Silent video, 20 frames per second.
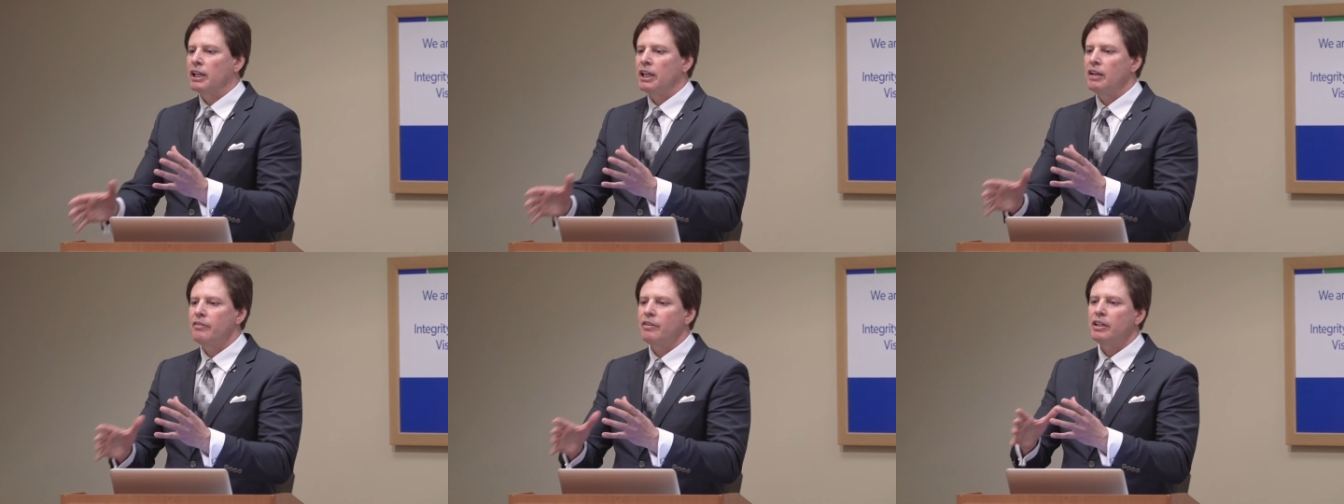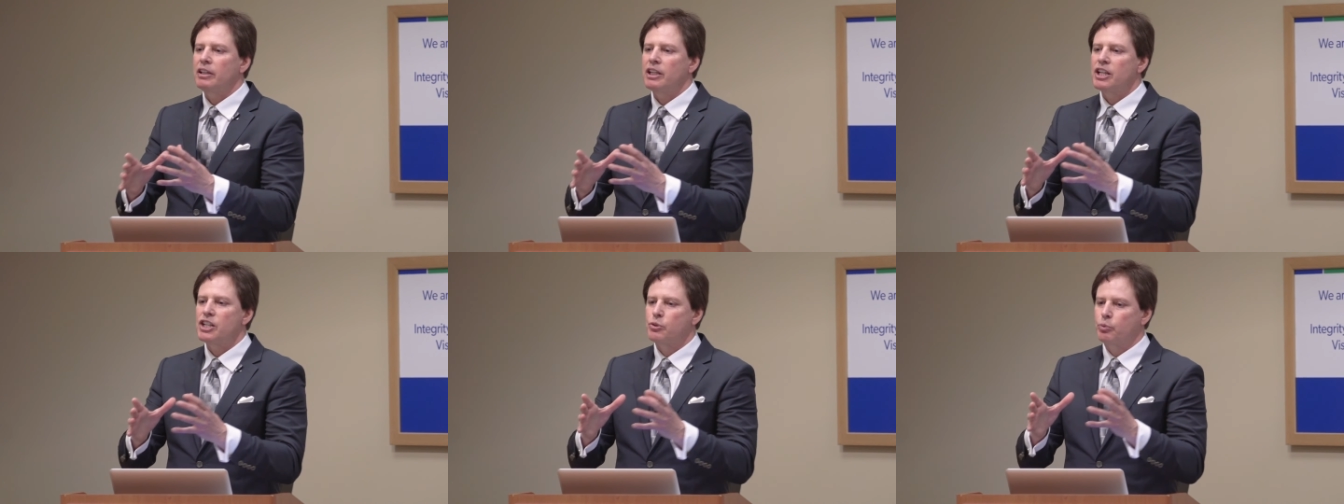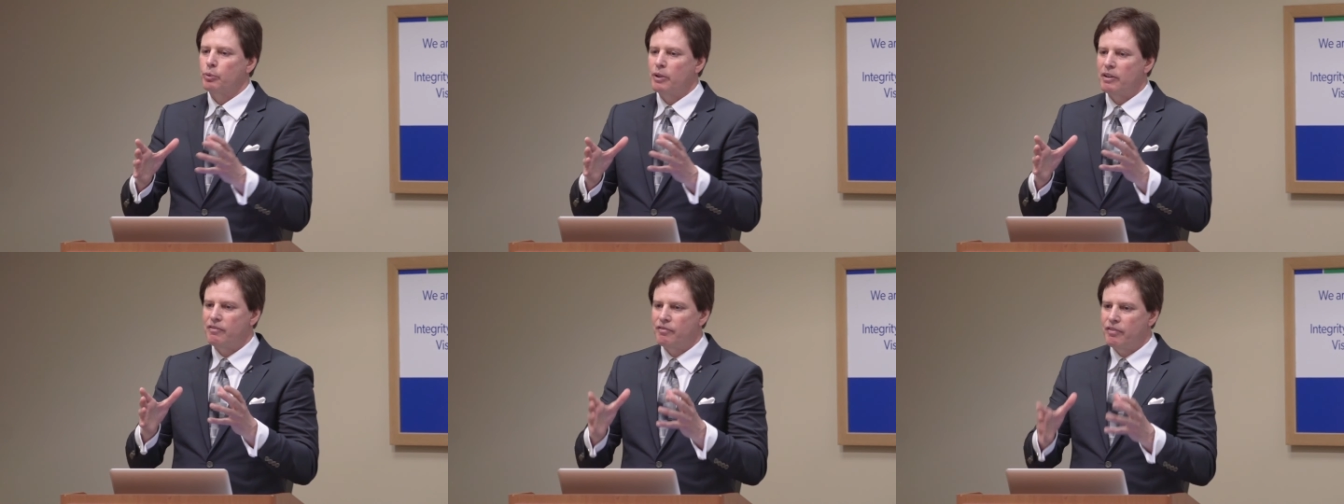giving
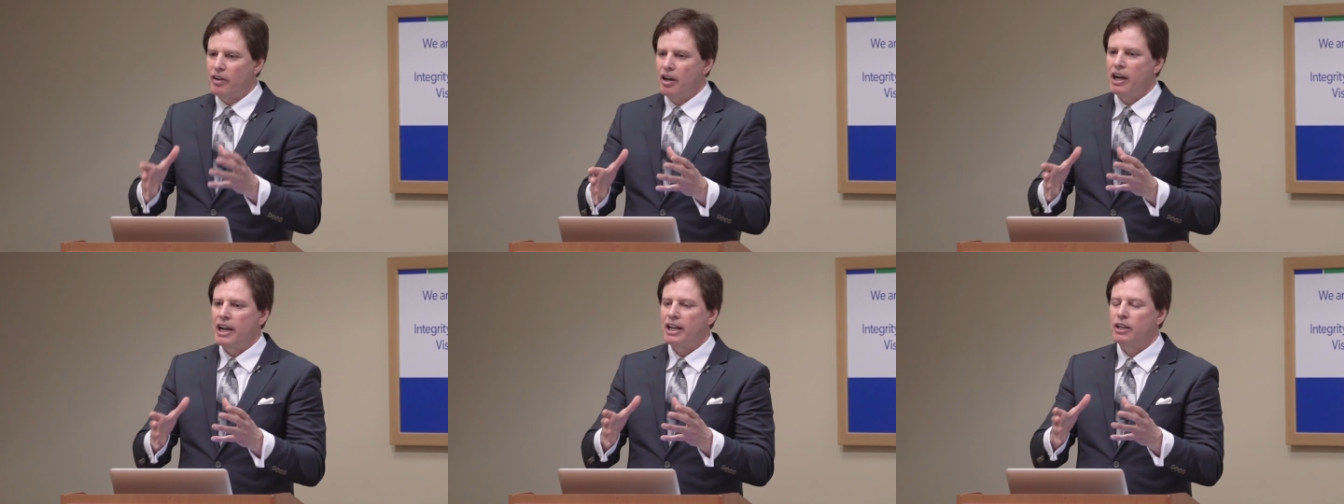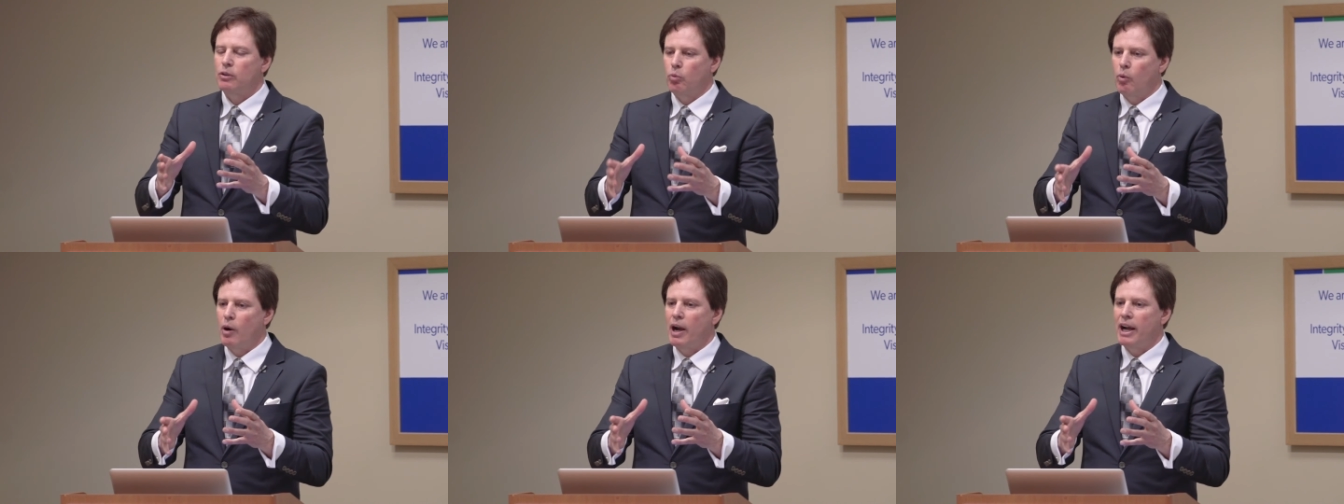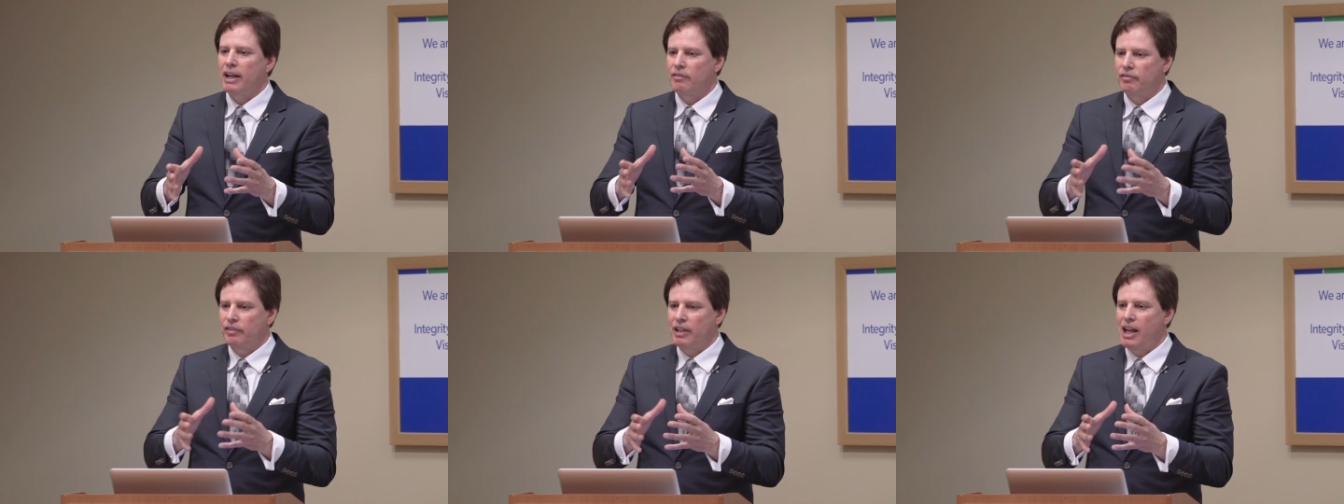this refined
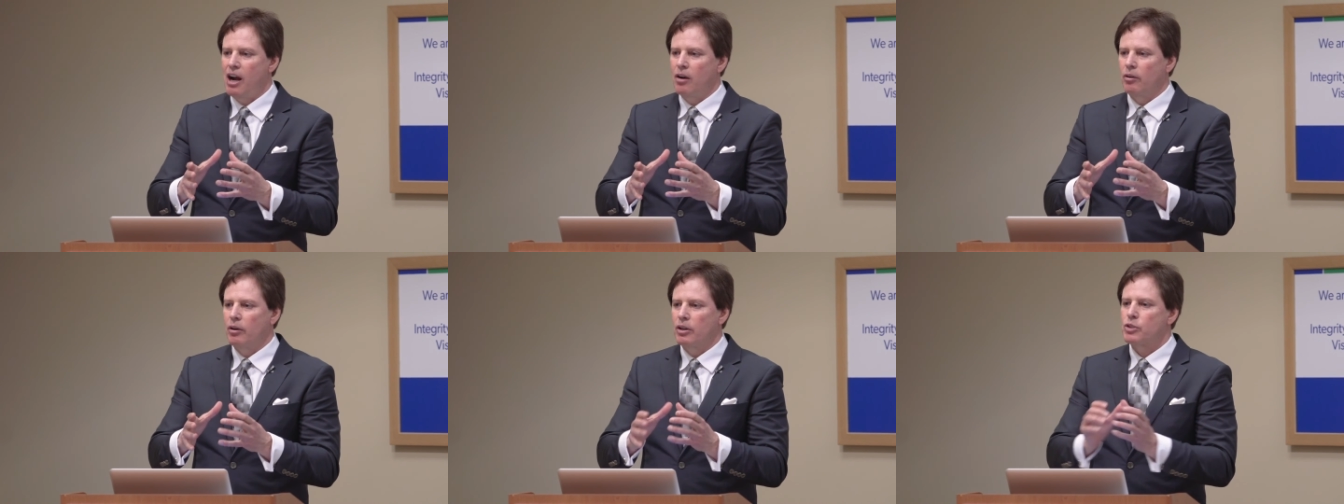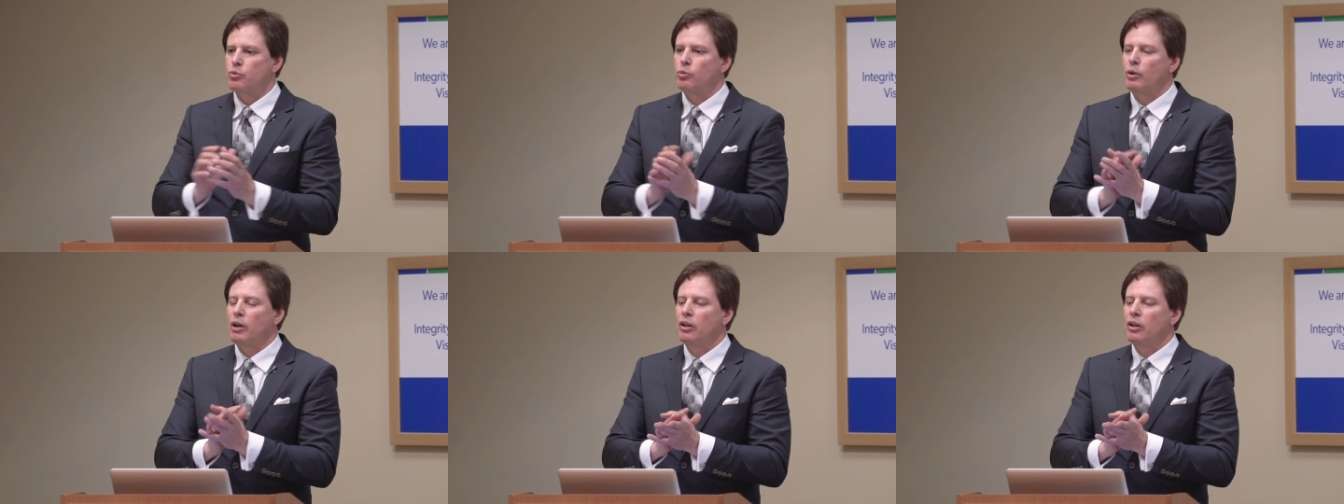white flours.